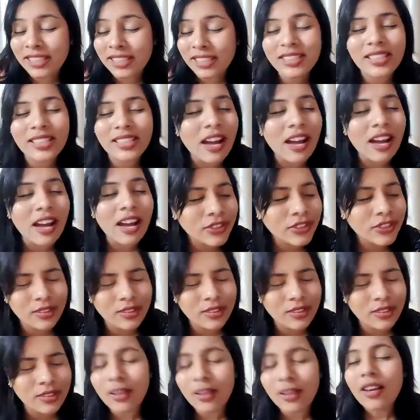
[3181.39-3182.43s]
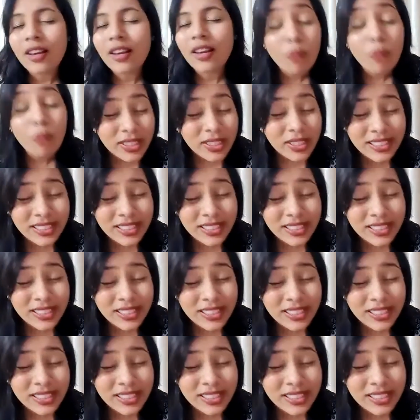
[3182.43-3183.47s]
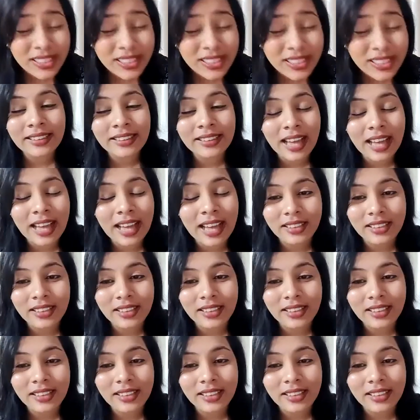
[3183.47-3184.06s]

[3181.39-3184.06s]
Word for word: staff's WhatsApp telling that